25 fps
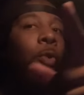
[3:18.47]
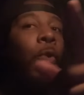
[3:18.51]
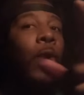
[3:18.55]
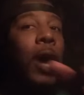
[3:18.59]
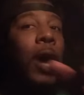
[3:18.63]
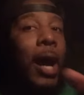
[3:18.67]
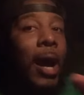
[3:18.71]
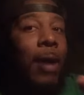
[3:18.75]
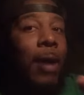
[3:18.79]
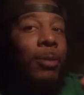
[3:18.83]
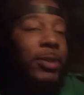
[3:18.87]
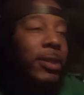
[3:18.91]

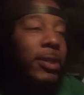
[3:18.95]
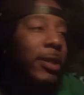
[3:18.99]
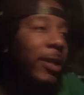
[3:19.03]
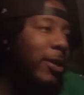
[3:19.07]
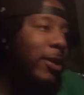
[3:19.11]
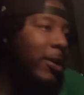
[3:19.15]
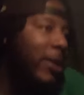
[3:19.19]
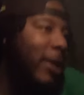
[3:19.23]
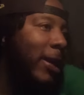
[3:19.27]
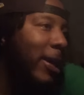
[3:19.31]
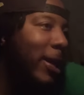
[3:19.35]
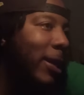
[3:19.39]
I'm
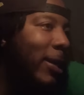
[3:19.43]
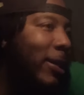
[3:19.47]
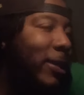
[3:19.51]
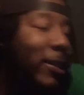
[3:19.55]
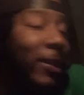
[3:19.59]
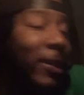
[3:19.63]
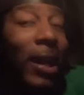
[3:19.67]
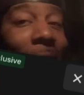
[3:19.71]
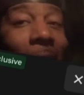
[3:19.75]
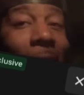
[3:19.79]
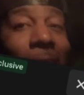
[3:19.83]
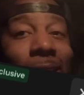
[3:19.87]
still here.
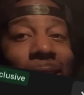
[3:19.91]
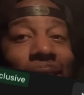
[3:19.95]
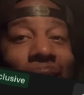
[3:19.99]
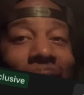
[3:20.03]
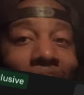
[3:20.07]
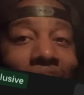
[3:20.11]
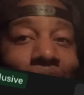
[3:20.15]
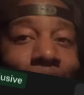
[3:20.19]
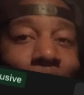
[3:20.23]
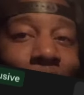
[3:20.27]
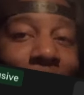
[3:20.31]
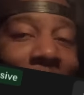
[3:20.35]

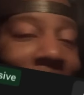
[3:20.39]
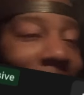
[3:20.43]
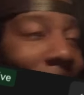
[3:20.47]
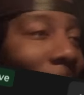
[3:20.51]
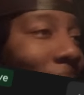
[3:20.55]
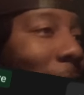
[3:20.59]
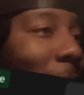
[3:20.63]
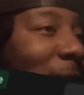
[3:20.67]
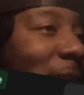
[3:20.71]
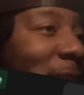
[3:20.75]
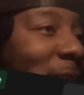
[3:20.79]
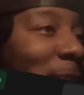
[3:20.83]
Nighttime
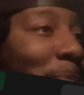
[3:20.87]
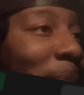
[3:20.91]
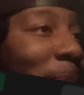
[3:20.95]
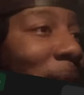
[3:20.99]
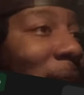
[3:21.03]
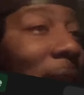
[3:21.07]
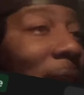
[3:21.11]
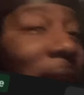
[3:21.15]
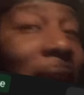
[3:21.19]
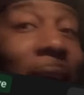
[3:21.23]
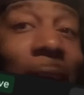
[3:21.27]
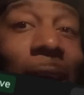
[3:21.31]
grind has
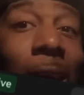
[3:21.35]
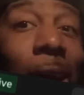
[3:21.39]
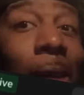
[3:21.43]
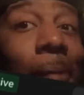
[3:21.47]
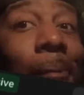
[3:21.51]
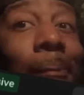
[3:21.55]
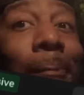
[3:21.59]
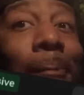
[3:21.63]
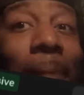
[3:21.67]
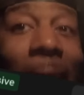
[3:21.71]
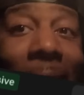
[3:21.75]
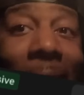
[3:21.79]
been
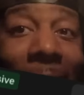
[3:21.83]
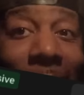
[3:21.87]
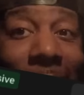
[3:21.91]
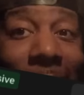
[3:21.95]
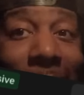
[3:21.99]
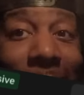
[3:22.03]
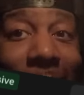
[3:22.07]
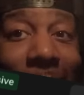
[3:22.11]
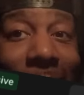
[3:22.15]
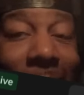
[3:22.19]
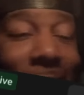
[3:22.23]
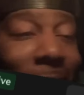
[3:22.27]

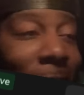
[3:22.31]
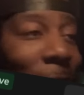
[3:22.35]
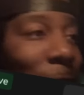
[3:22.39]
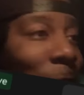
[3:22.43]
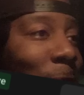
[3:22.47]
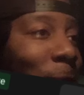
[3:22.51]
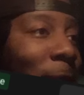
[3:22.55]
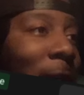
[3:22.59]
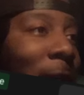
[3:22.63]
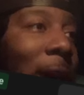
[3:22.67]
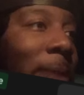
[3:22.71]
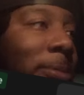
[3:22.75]
amazing, yo.
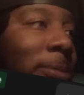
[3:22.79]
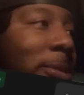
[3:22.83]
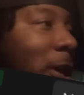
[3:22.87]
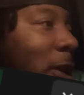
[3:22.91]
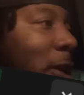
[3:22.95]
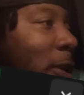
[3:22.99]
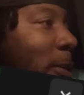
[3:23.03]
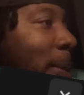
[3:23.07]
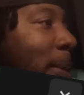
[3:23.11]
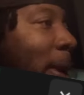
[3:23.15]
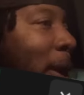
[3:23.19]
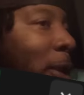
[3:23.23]
I'm
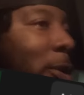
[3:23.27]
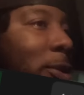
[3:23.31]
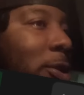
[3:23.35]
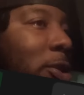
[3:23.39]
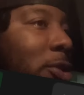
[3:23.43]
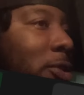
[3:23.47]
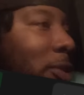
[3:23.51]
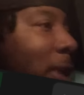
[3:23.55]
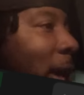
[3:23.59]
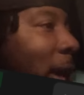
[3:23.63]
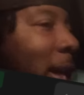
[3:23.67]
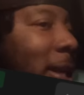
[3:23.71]
talking about
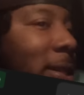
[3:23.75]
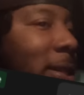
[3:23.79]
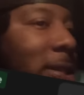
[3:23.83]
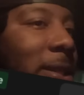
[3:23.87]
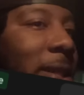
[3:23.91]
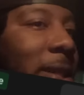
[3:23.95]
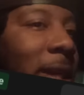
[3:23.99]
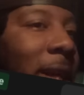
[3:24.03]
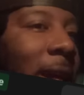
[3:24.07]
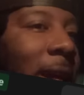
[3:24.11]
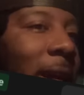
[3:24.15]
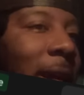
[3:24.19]
crazy.
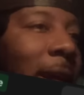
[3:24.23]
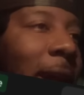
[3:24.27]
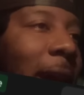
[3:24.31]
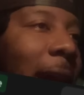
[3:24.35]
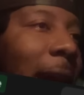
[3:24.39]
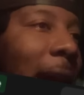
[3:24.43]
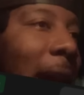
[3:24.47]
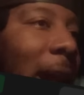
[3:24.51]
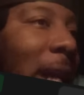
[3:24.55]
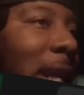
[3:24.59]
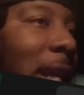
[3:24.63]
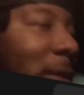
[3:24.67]

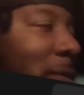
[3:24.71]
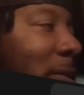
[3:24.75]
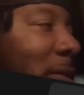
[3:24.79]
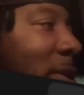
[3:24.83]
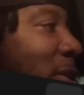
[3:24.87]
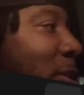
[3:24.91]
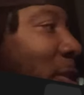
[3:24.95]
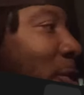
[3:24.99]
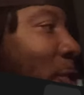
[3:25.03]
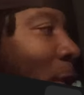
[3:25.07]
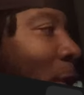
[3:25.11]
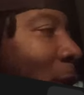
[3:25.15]
I ain't even
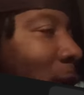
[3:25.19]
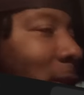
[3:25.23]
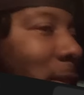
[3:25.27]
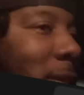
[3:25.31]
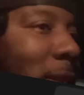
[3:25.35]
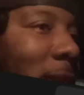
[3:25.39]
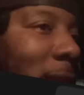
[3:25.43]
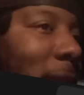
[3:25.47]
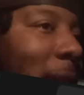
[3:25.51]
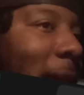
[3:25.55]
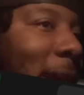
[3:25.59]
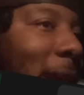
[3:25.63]
start
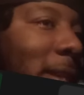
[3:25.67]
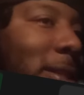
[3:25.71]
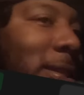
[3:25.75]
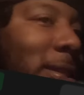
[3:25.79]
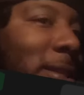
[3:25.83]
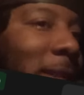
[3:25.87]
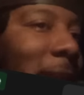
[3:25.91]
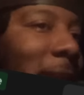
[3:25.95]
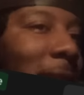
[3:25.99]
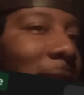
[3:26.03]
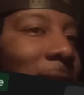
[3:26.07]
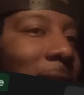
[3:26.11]
till like
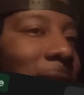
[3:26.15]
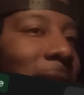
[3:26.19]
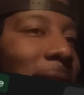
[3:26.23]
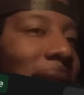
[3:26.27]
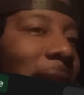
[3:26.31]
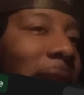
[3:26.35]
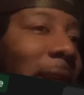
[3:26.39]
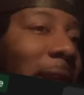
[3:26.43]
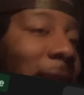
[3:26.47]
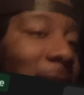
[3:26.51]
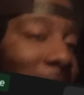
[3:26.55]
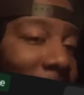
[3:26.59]
6.
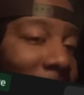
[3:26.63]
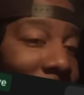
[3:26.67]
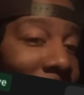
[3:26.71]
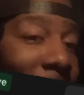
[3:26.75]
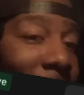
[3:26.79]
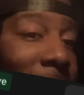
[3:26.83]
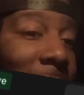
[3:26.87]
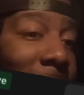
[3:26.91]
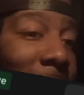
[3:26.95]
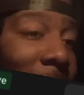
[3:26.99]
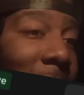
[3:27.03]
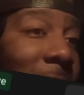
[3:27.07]

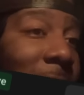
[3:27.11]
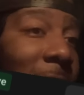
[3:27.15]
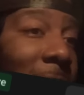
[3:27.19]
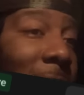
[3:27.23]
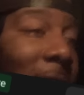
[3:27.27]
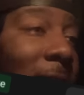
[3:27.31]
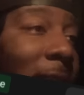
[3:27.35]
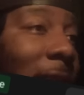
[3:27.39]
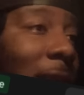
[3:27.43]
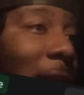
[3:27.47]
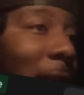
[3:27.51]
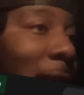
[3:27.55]
It's 10
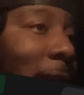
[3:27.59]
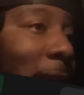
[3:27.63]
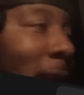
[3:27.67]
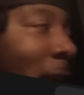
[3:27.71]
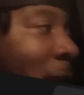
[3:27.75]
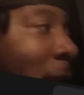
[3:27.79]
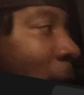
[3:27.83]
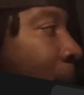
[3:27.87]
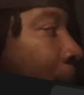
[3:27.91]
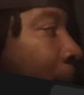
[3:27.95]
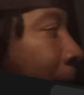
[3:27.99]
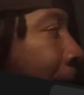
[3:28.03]
o'clock
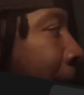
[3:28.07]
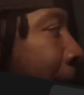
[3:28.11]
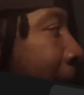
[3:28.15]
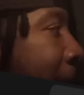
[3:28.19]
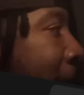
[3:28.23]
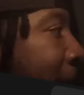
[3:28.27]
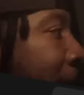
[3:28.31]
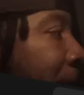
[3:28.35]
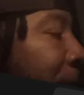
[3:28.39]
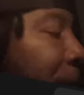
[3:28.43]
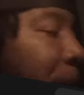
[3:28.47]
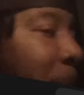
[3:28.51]
now,
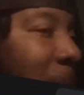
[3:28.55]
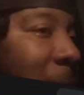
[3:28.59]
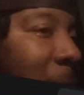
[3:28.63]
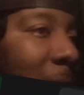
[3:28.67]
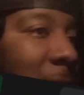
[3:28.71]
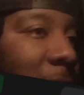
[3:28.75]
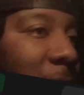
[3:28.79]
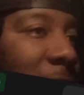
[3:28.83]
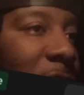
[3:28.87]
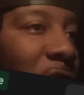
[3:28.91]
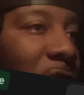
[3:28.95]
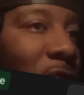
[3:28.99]
but I
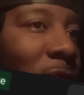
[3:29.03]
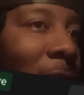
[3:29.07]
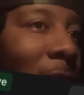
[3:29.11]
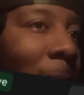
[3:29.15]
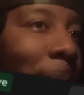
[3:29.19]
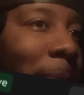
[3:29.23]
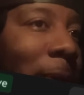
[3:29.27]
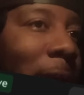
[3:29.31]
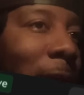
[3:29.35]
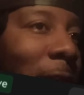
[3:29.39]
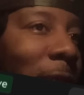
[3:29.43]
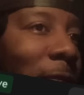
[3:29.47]
just
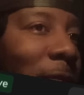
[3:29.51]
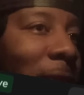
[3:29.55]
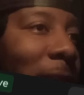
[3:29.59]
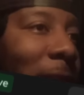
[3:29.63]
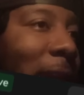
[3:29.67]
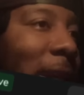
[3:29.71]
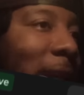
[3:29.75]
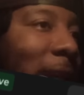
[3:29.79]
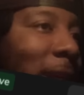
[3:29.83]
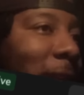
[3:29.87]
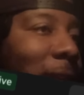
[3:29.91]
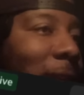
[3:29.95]
dropped off
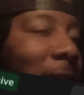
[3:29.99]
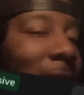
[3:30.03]
a